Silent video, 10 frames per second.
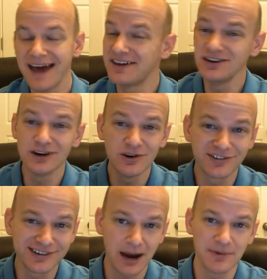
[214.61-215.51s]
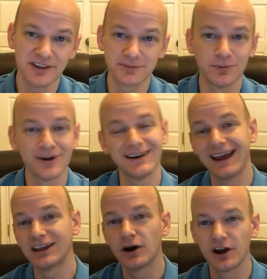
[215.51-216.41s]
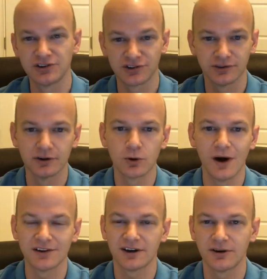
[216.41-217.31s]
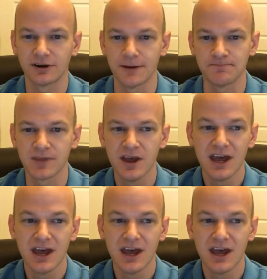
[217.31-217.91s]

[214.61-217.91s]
And then you know you stop at this point and go get your suit and quiet title done.